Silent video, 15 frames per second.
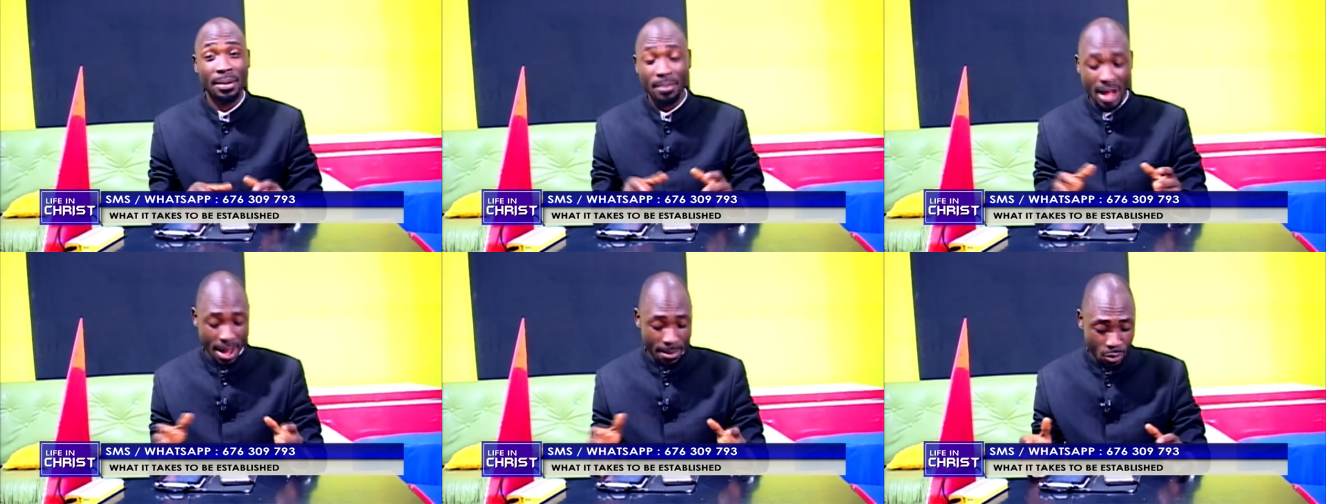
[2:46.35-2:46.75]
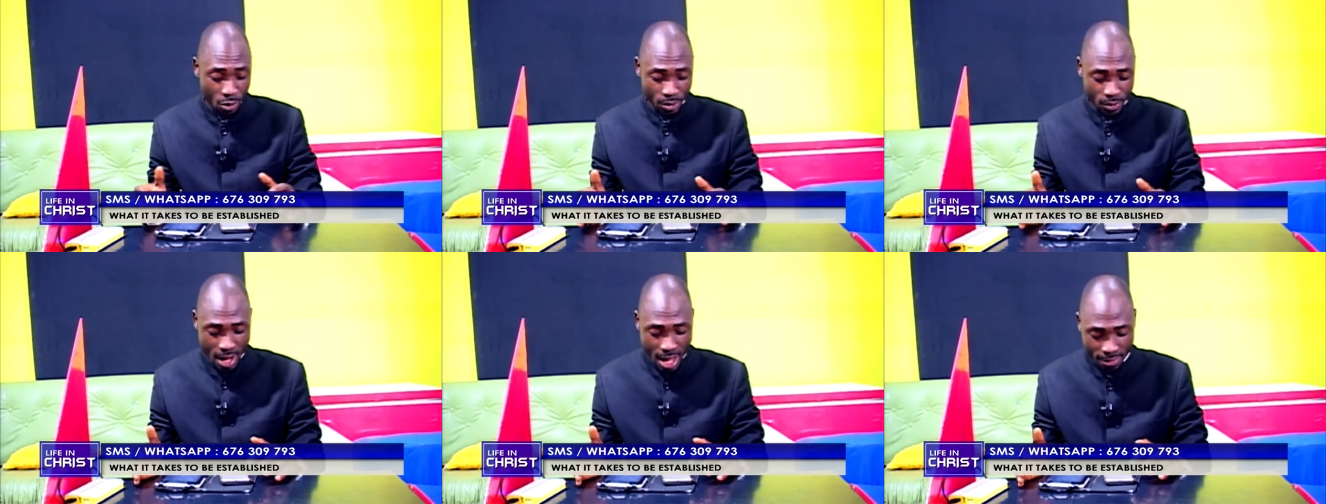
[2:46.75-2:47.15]
I mean,
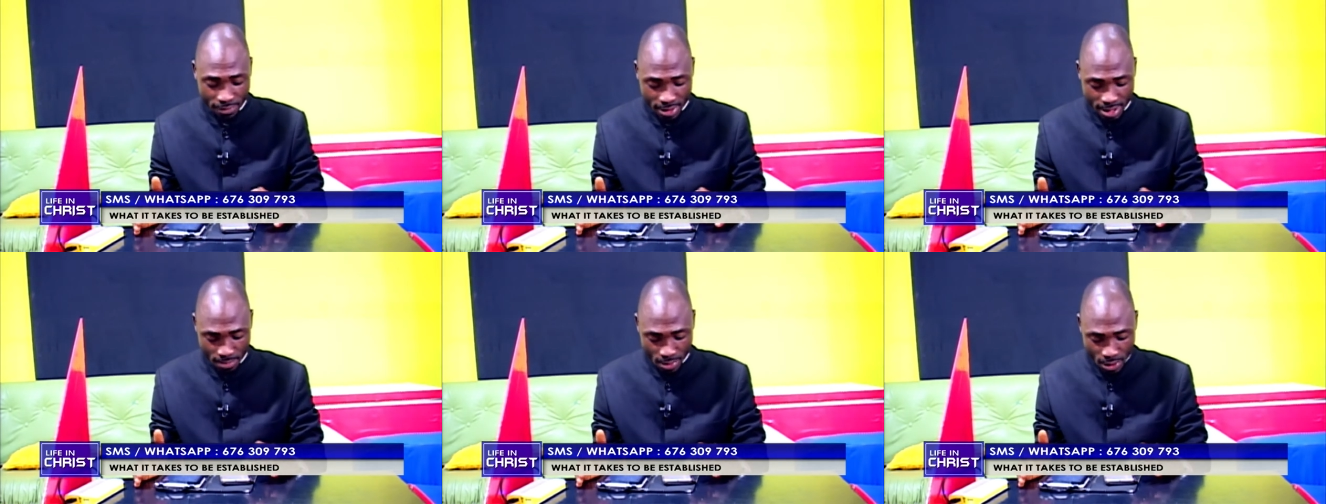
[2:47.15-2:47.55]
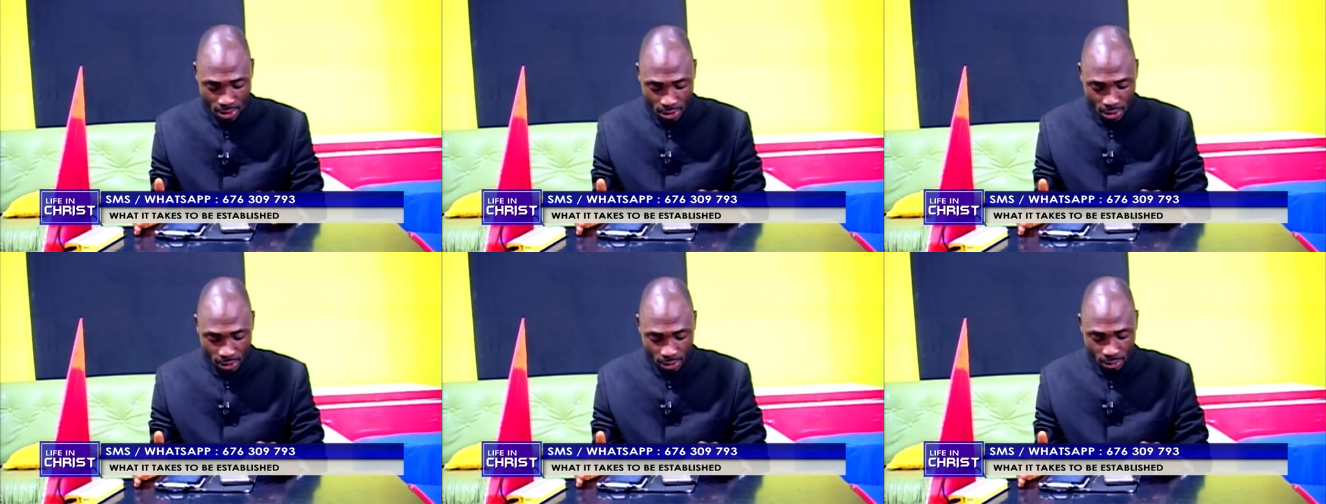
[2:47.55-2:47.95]
I'm going to have them
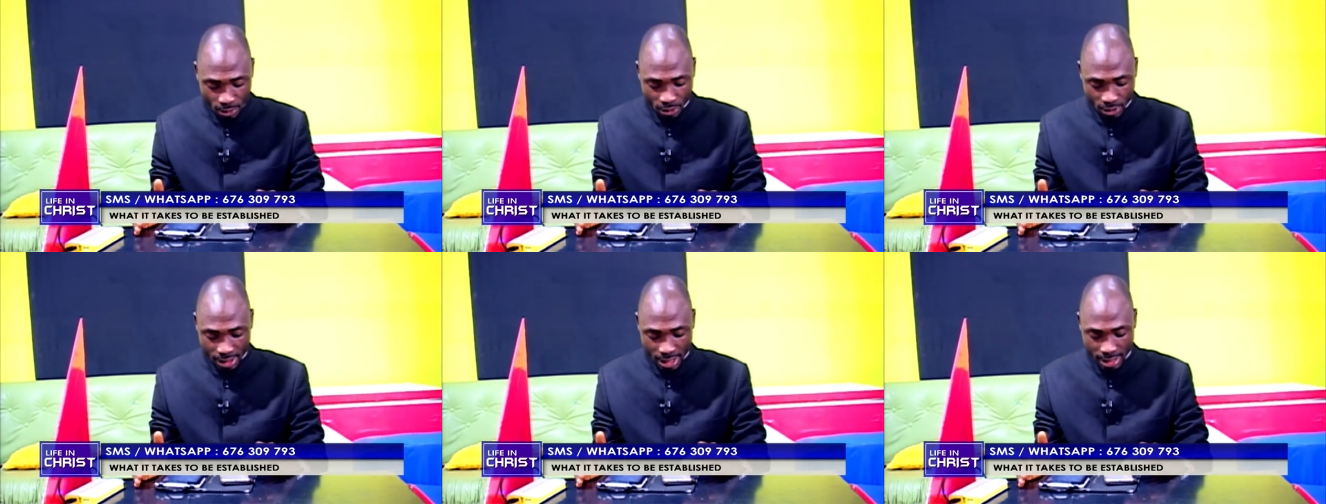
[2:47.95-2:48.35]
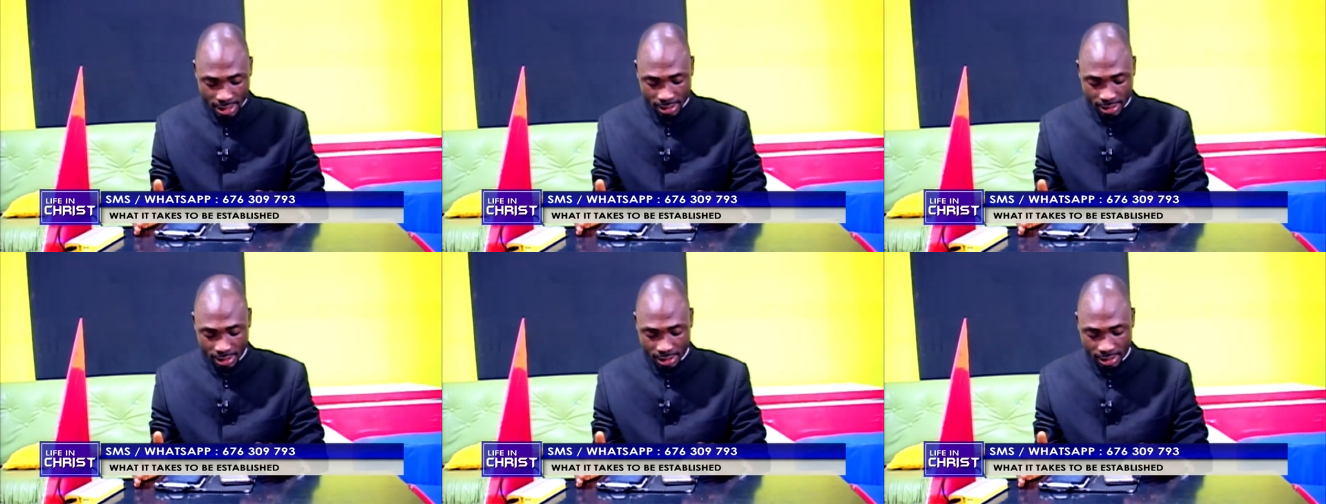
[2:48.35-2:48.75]
to
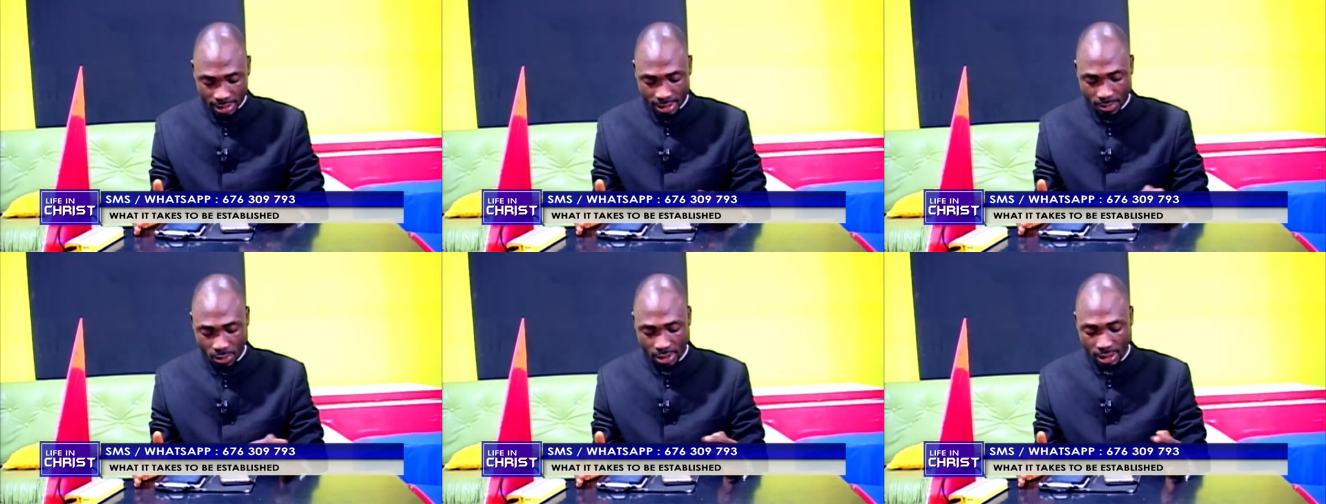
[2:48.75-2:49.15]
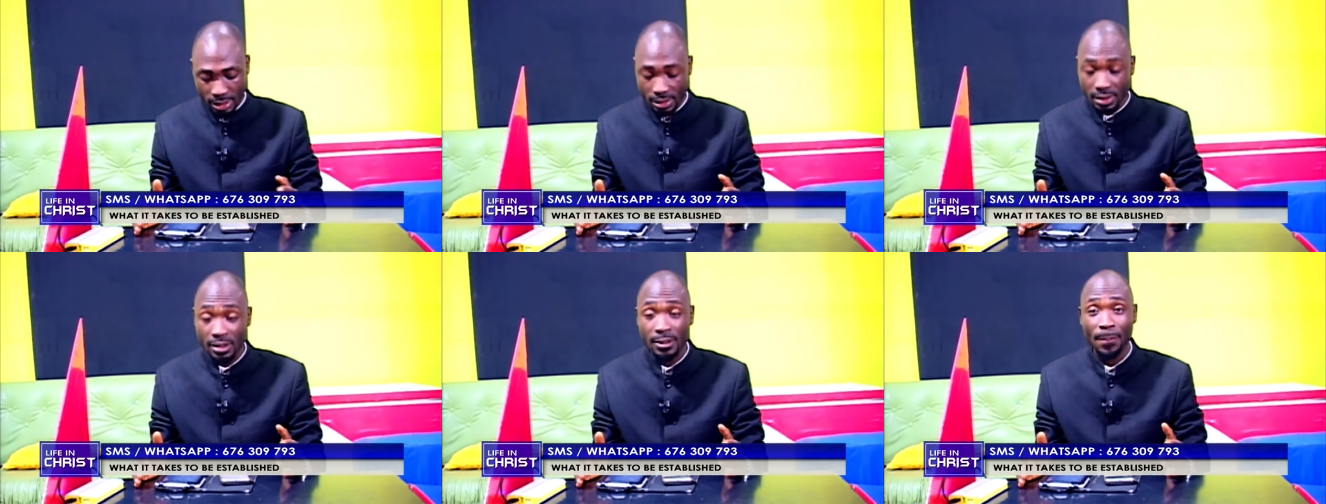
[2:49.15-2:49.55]
share these
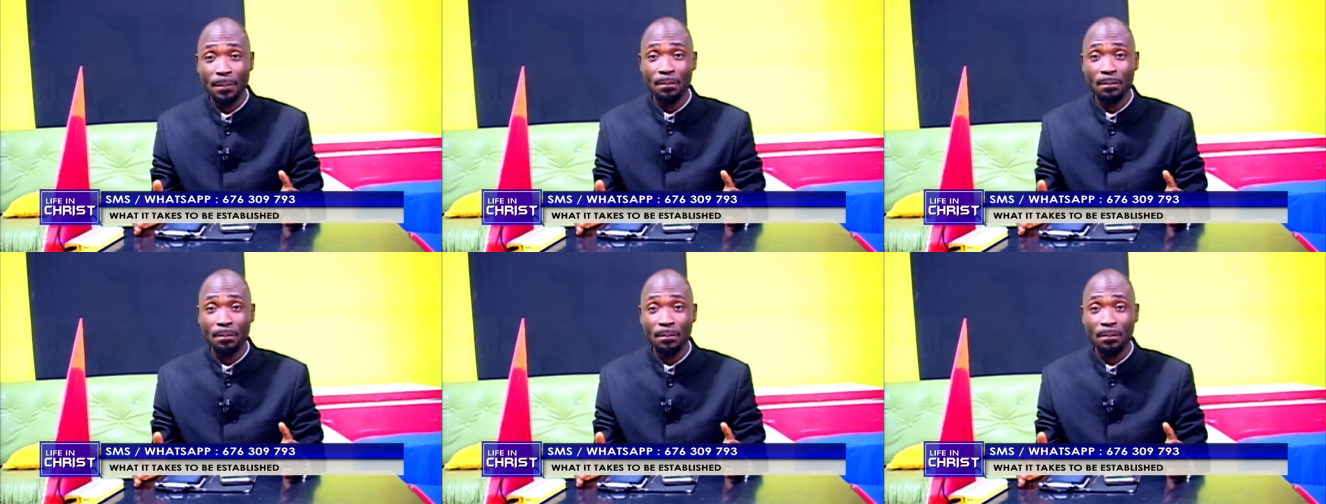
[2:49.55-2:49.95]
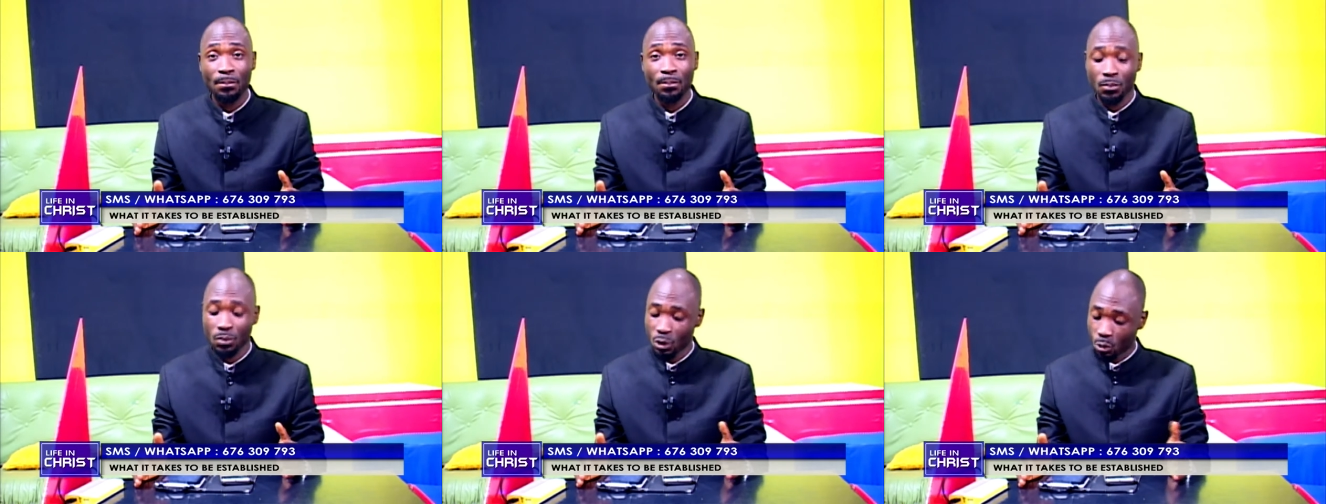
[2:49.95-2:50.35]
testimonies
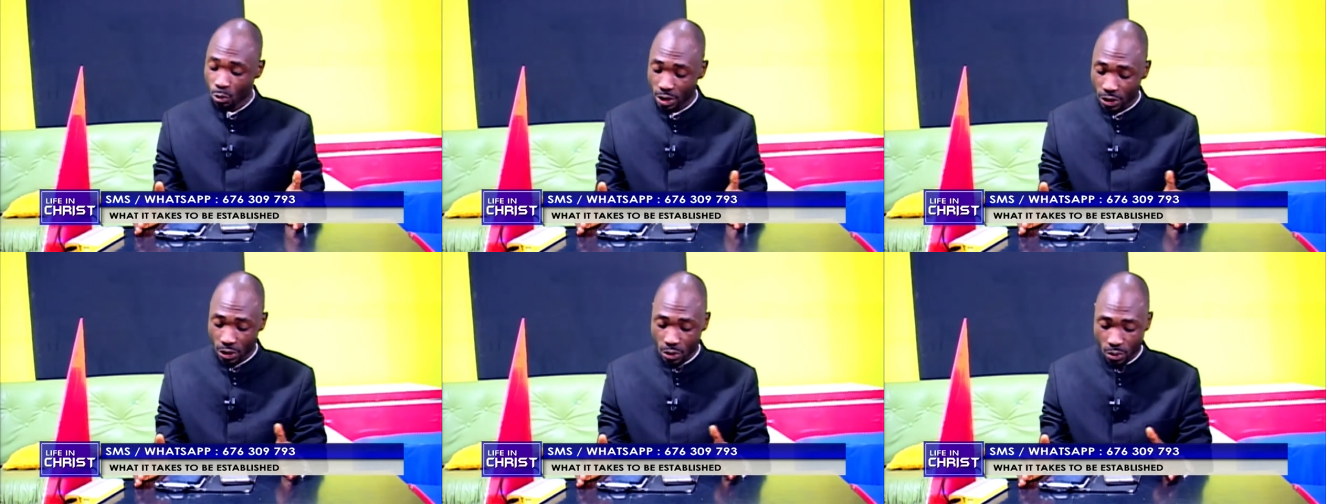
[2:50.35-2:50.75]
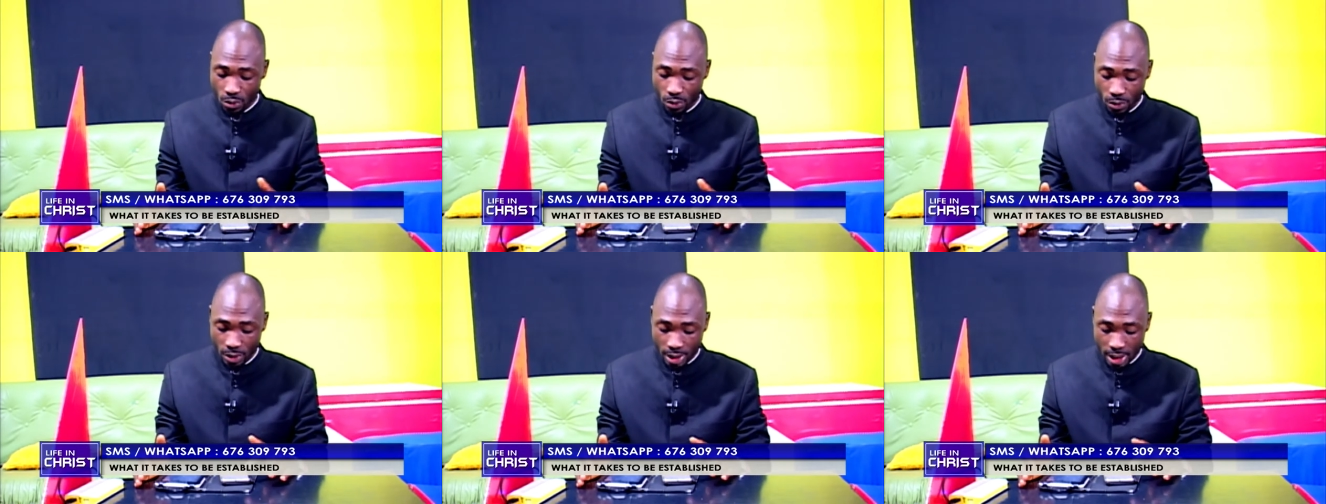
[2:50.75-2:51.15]
with you
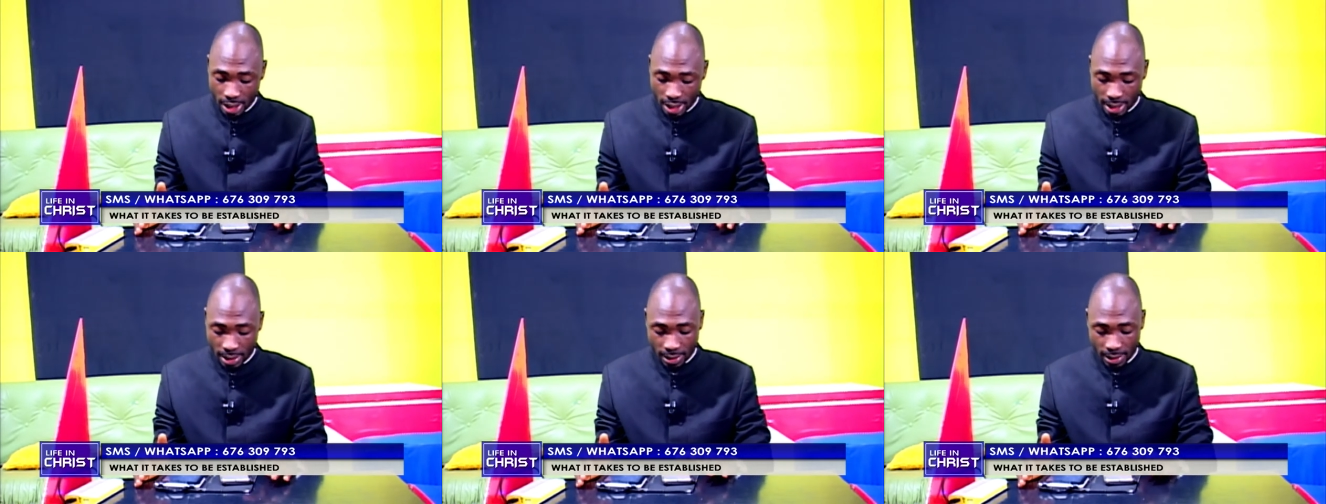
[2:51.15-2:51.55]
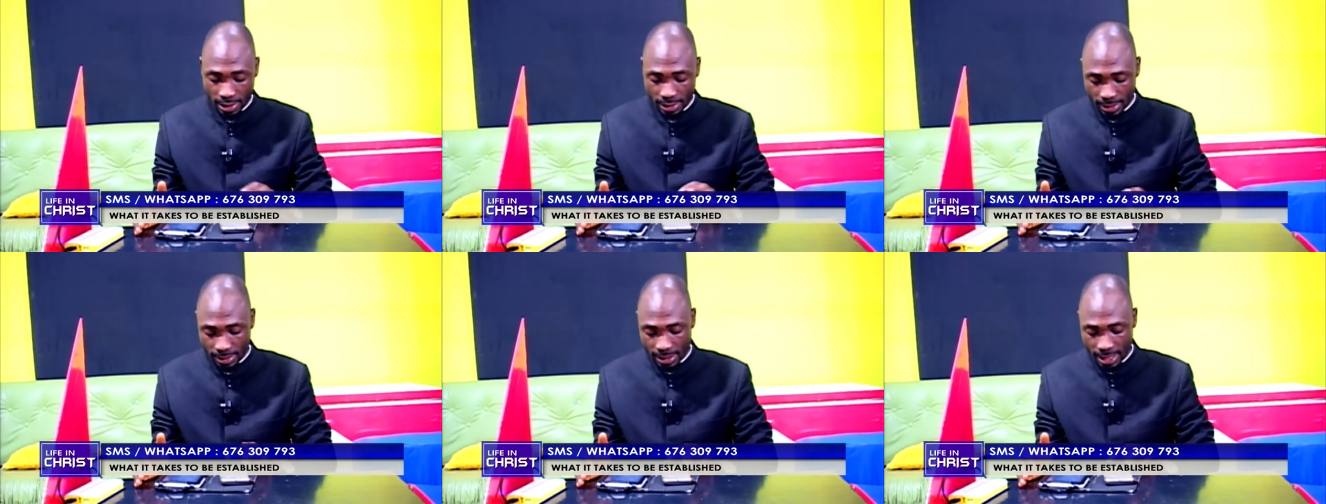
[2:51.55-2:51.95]
in a
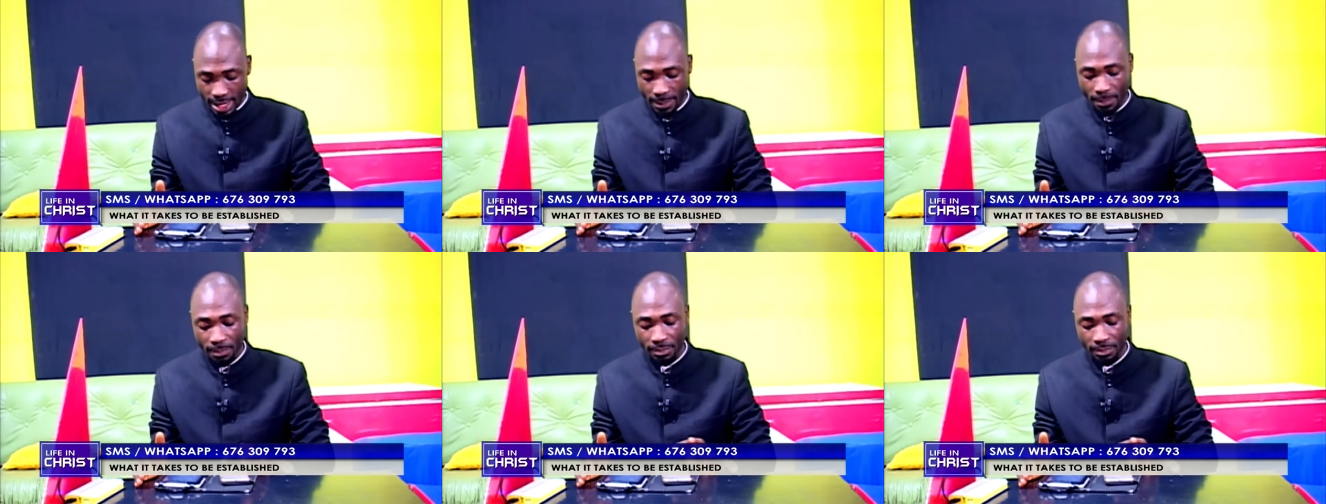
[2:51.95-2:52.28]
later time.